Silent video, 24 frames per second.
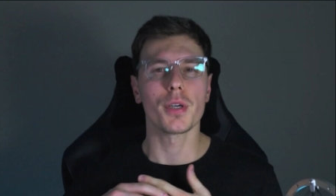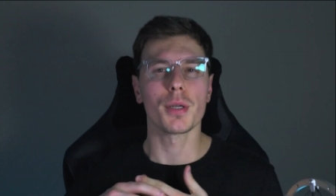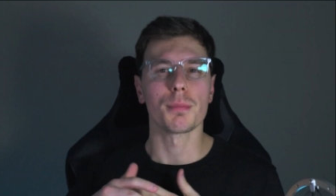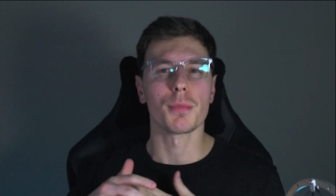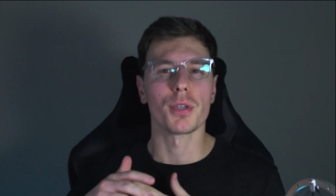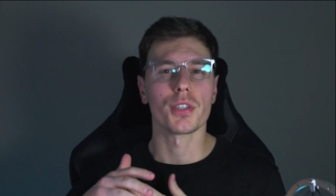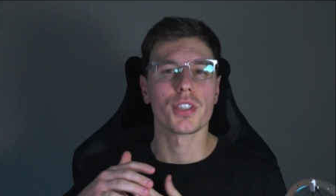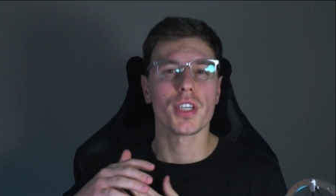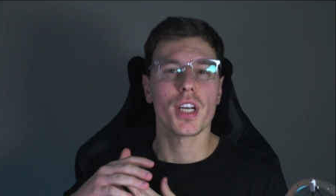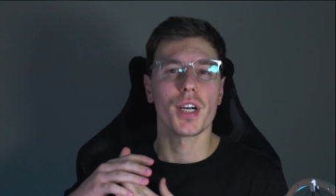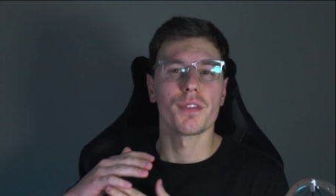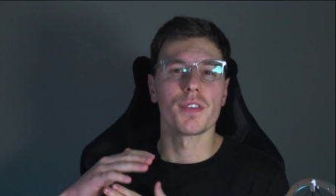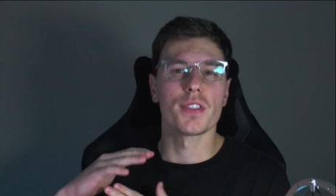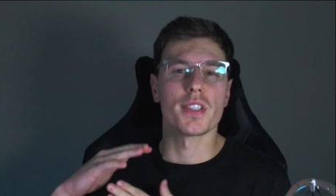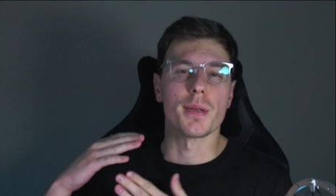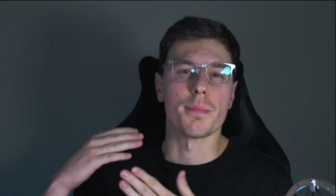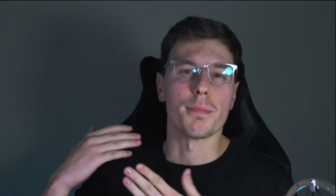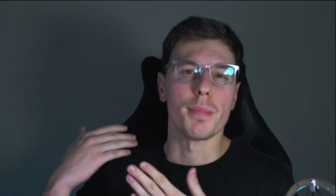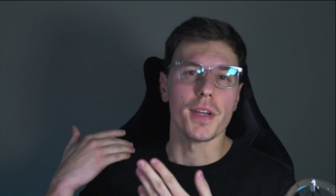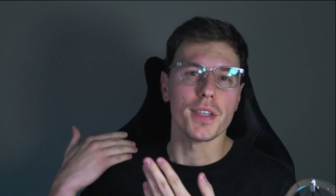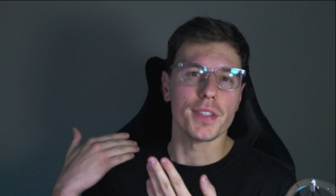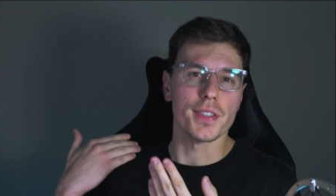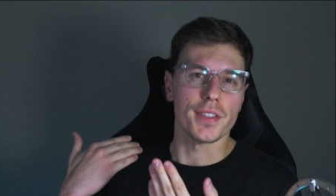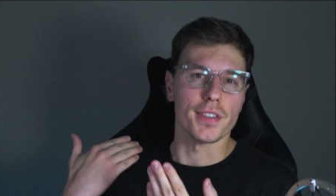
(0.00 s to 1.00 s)
pretty much covers the
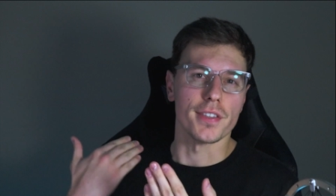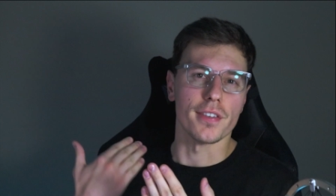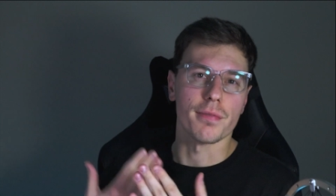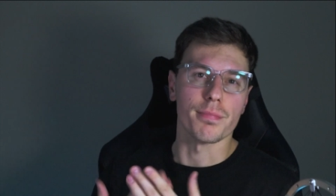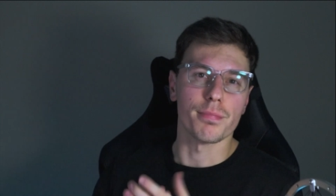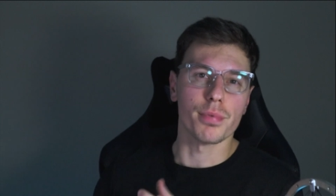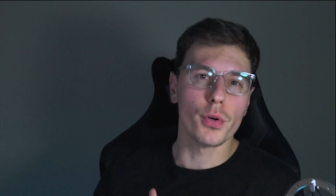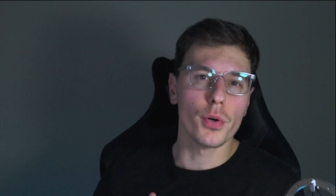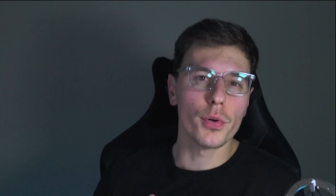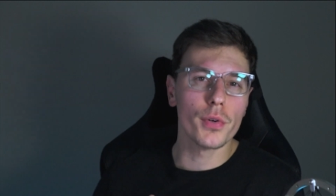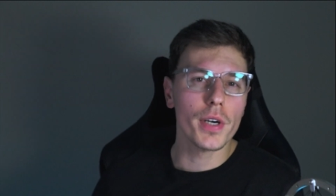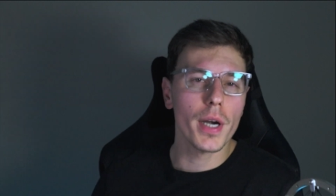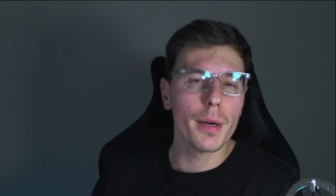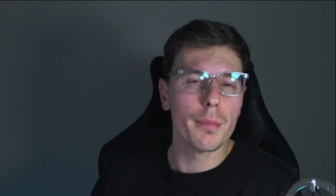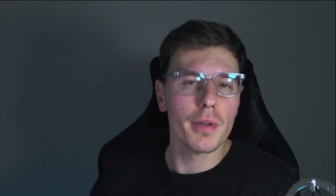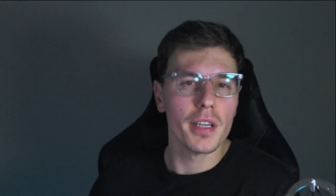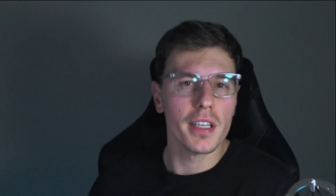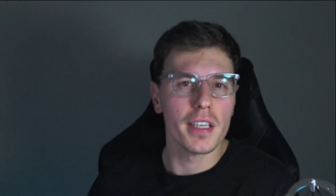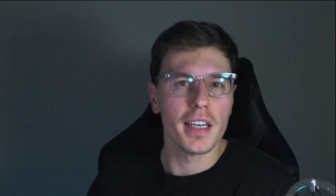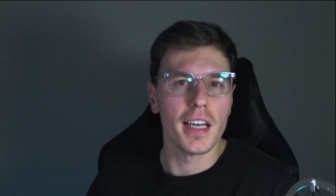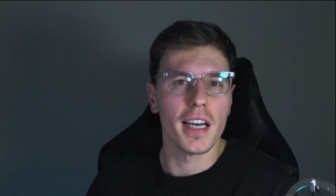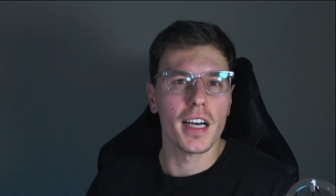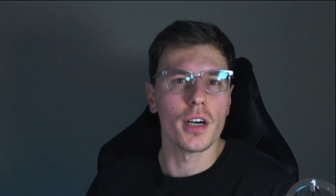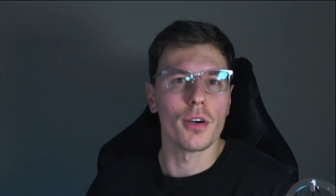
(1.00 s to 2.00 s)
basics of programming
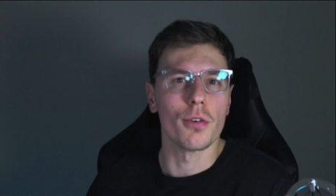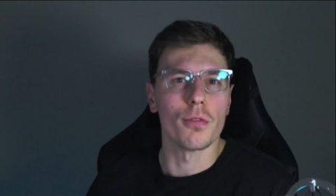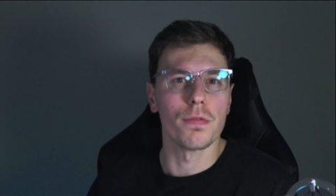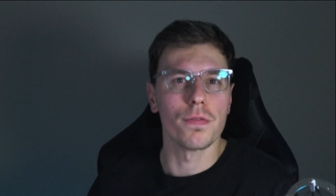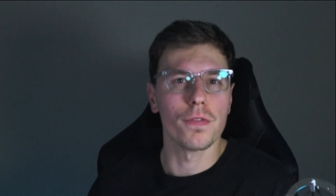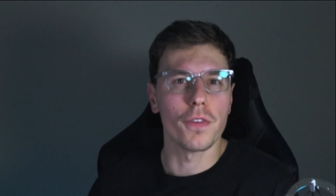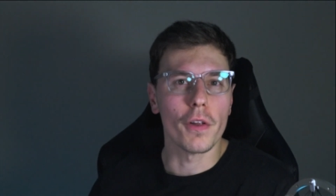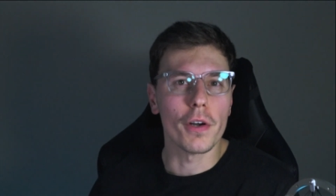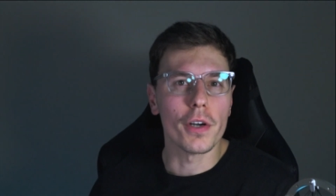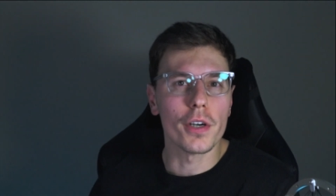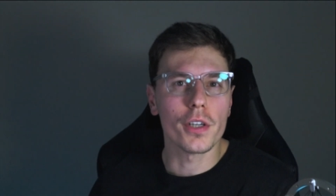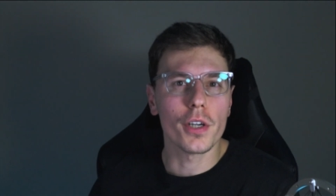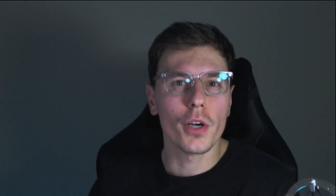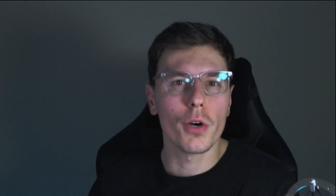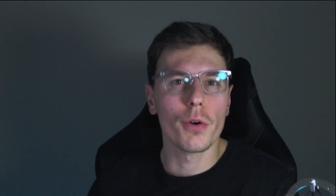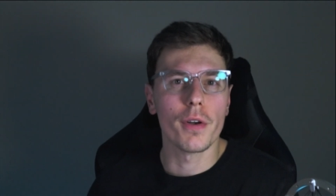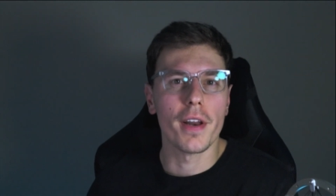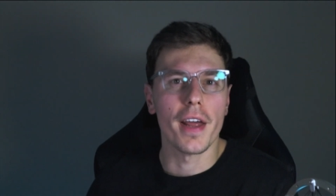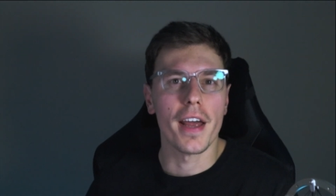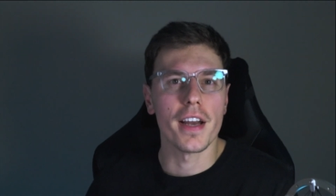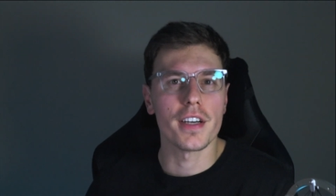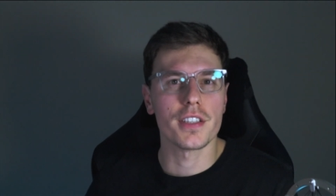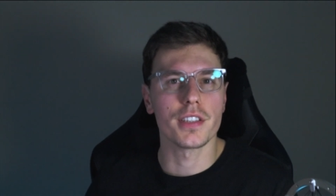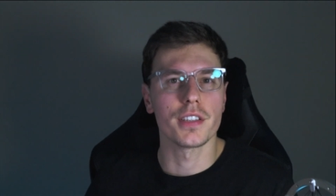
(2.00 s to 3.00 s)
and how flutter code
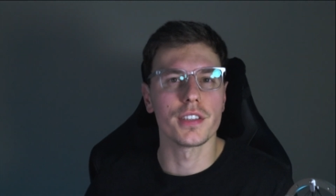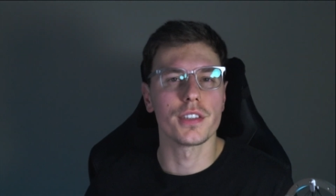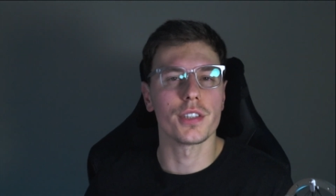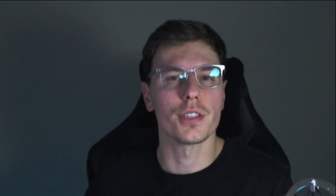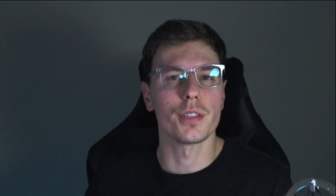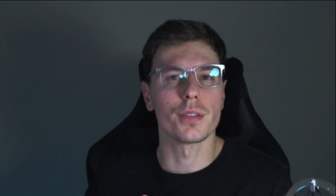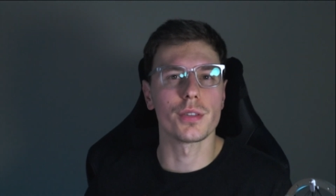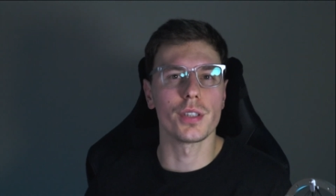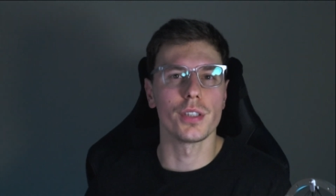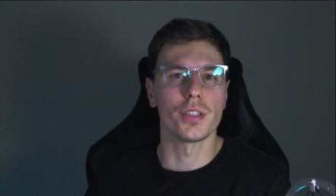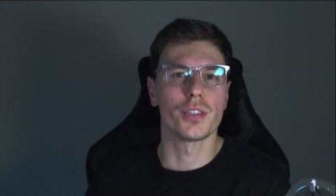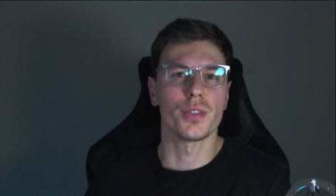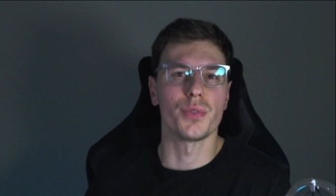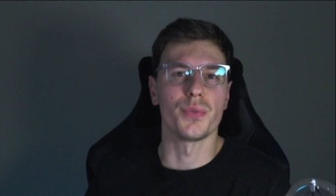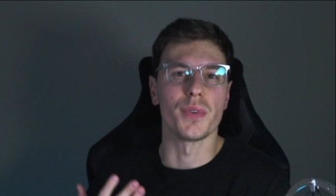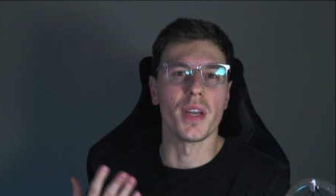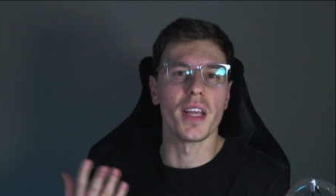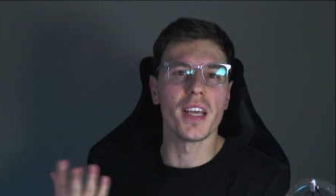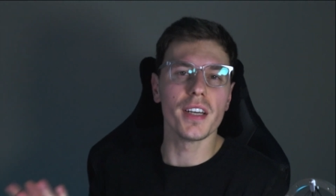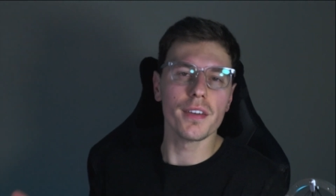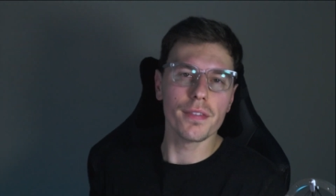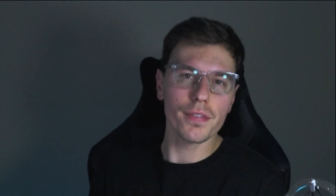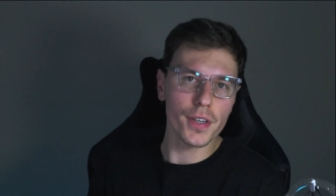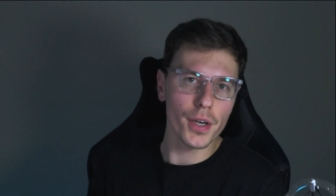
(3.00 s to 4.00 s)
actually turns into
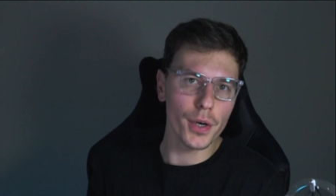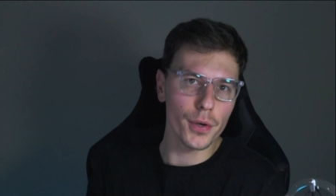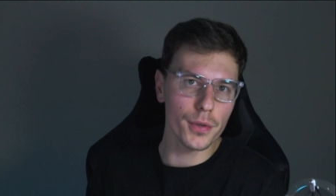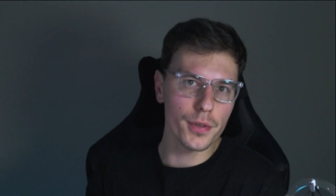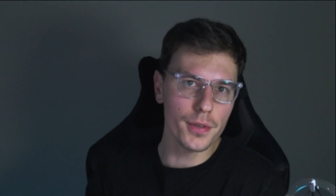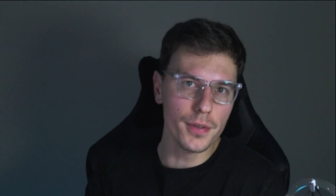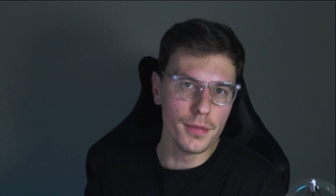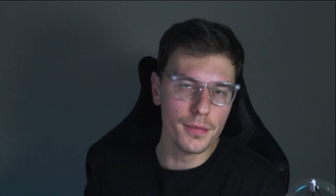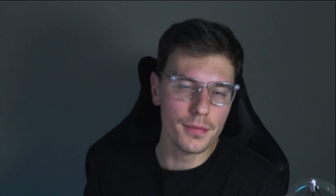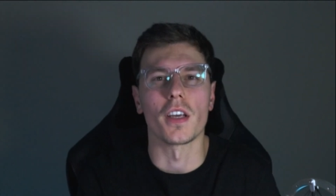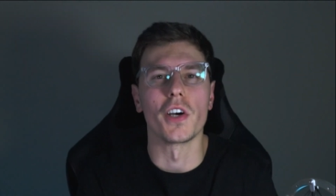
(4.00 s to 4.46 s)
native code.